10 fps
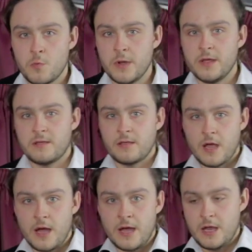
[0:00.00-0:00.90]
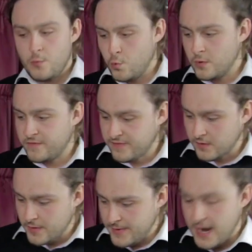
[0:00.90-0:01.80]
with a wood
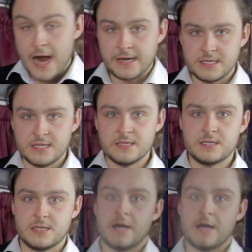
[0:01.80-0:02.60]
fibre added into